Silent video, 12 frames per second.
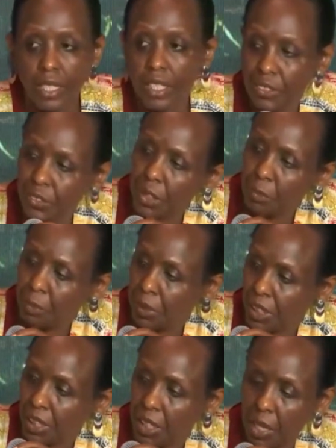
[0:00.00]
is really
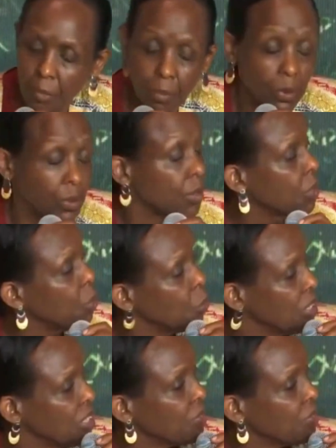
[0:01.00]
picking up on what